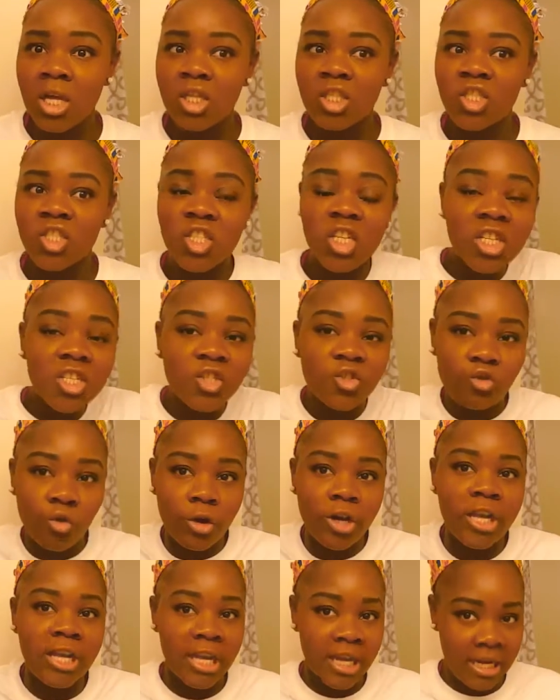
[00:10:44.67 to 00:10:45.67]
she
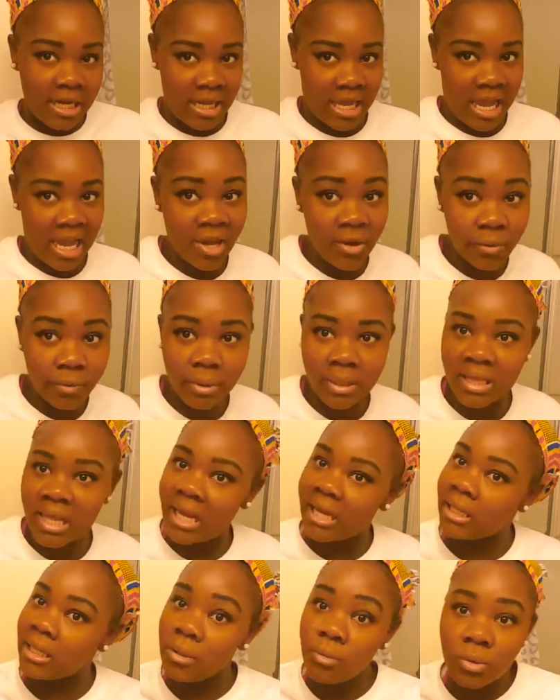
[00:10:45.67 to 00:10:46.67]
started getting angry
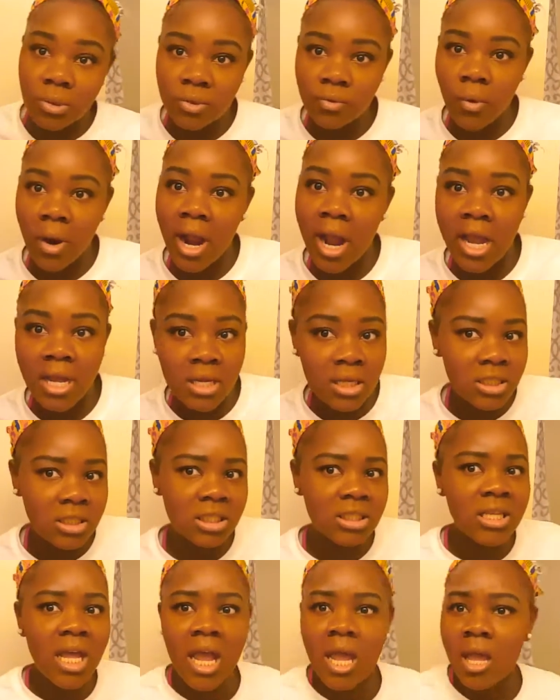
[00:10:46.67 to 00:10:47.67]
that he was crying, and
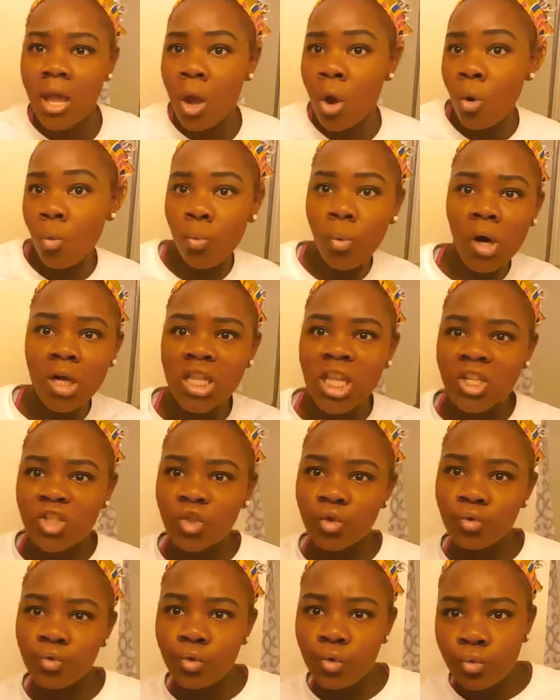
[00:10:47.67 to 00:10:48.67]
she's like, what did
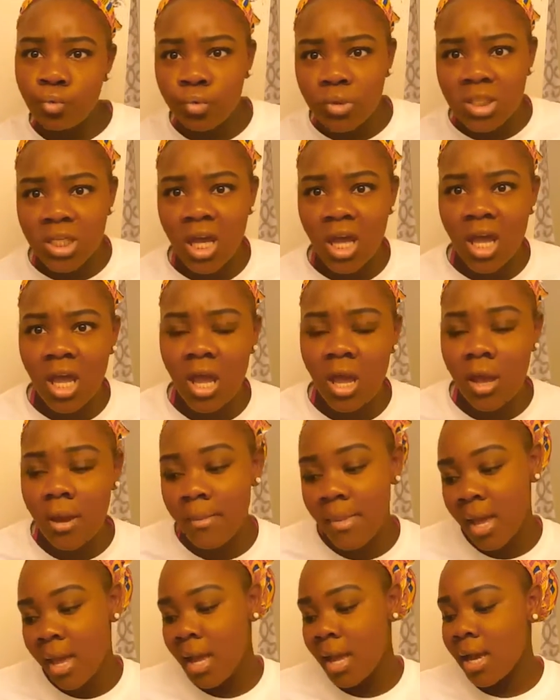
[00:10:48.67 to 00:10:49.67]
you do to him?